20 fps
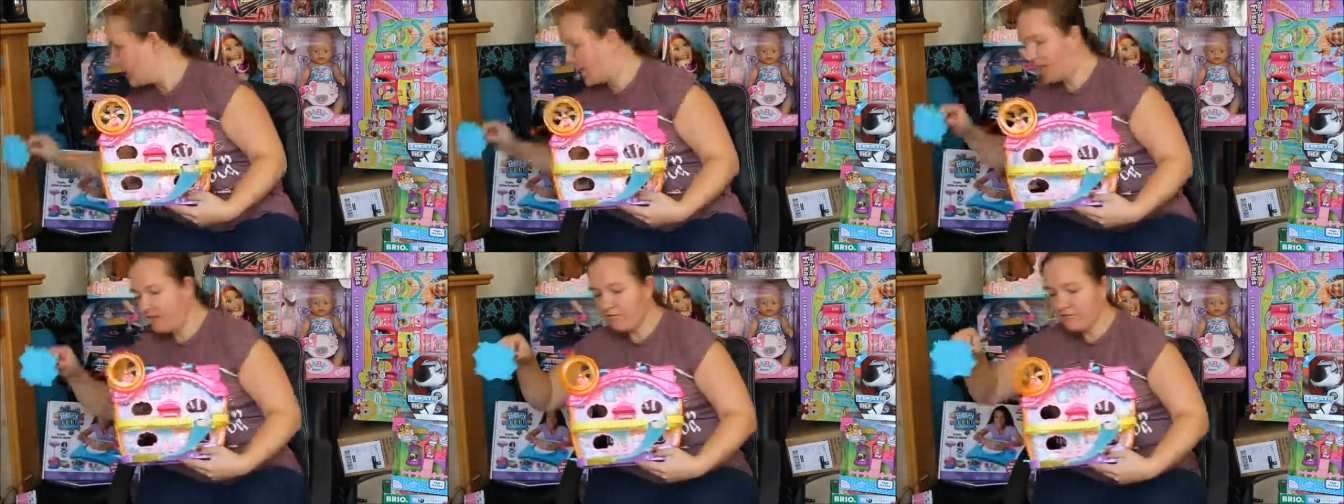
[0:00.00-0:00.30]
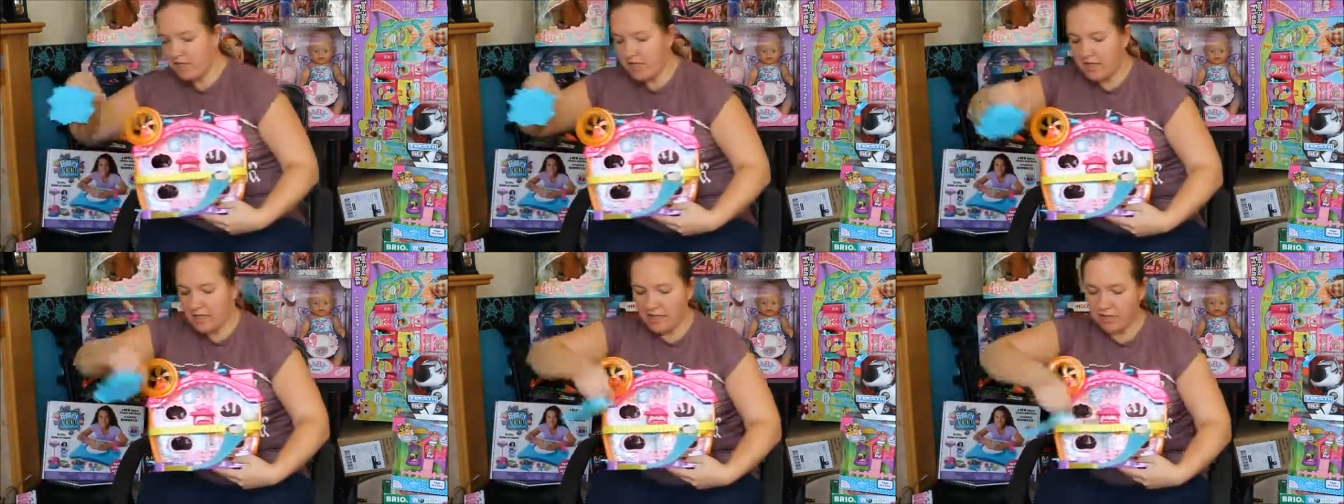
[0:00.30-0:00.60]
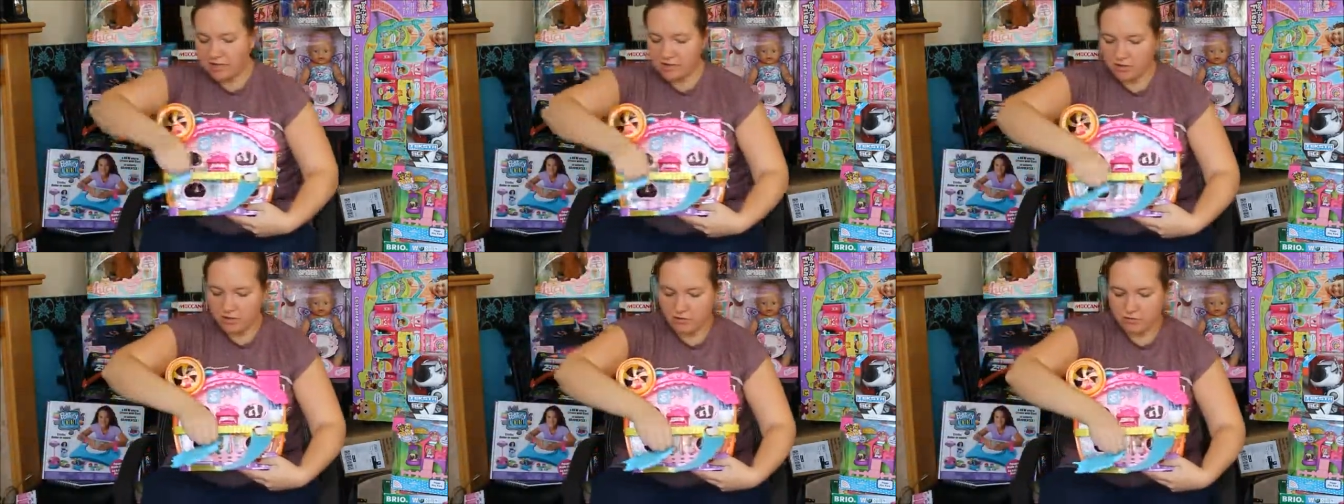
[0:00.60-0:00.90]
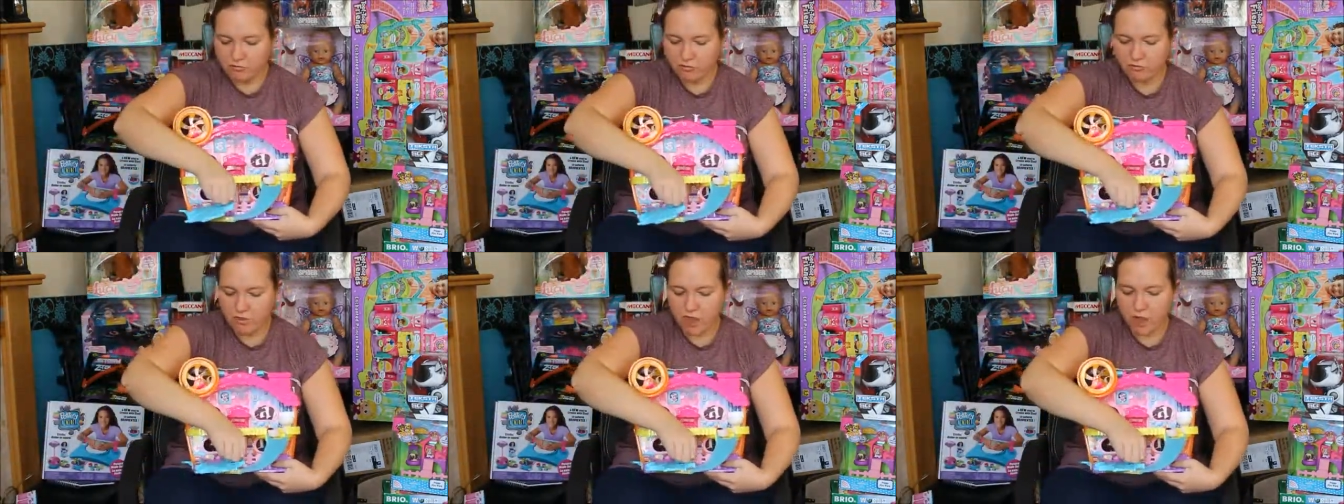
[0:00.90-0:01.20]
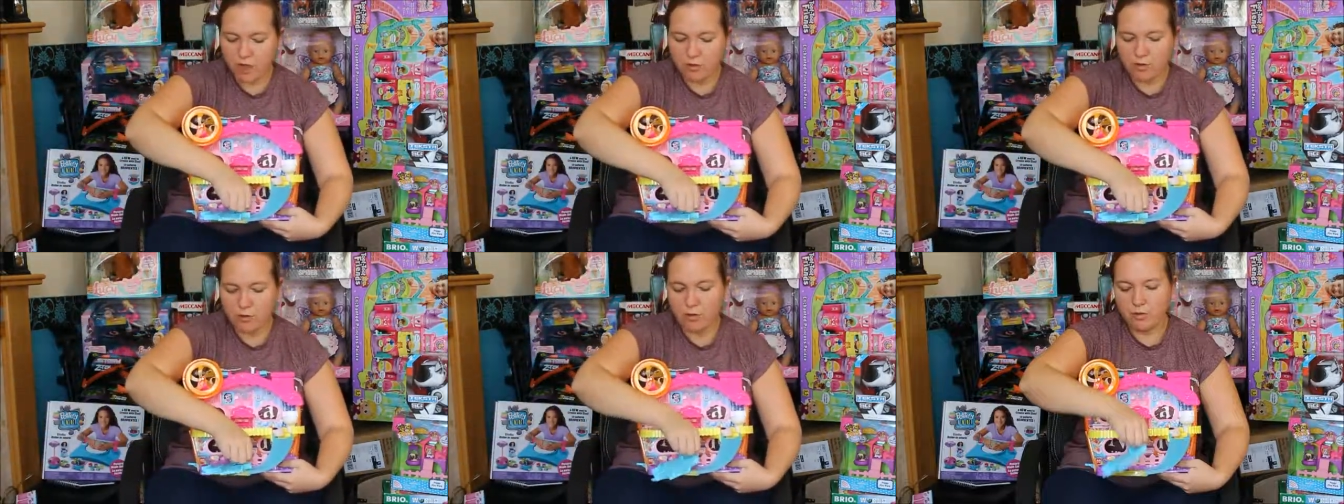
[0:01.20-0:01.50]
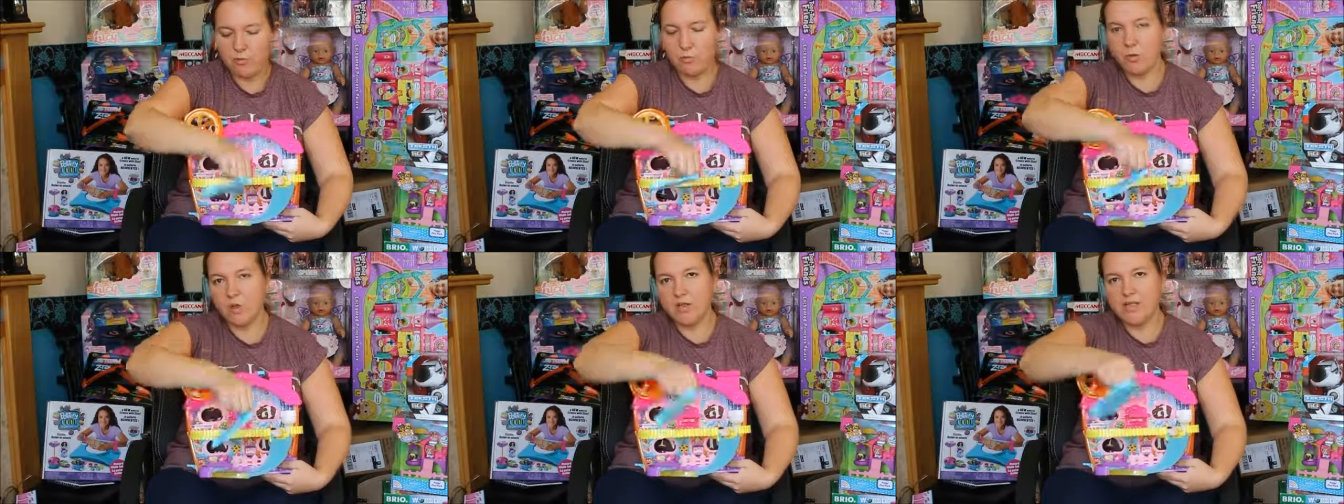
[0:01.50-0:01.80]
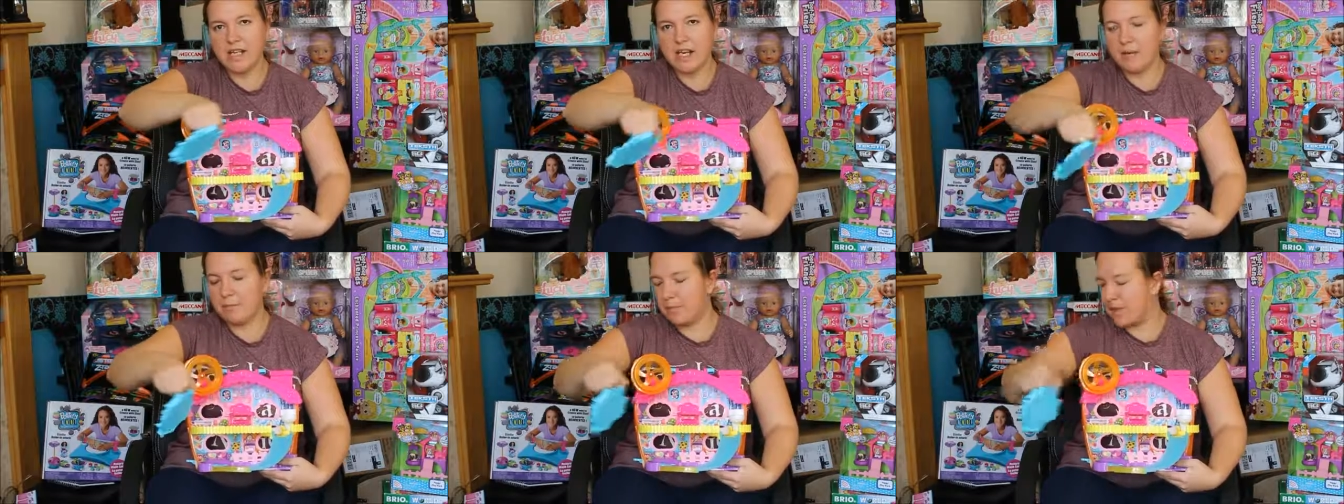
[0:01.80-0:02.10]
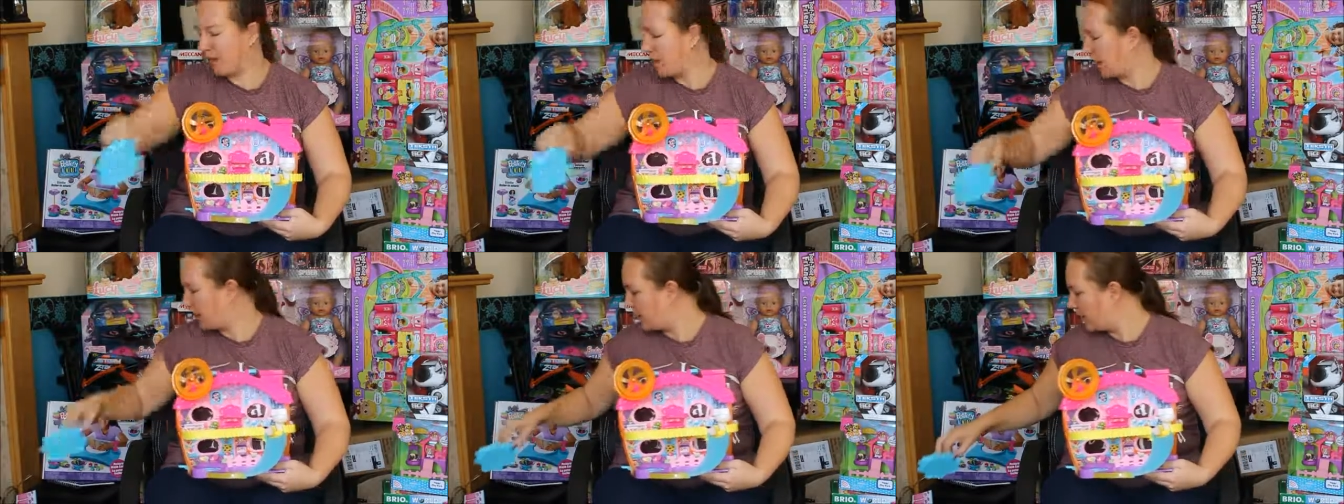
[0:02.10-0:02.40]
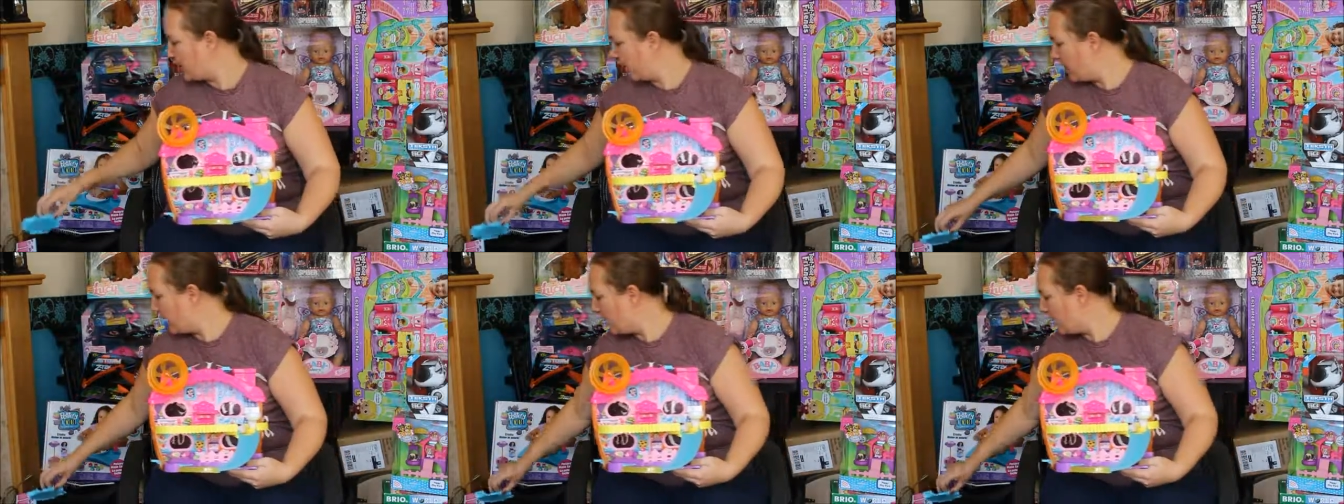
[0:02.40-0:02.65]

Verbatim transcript: and really sort of grow what's happening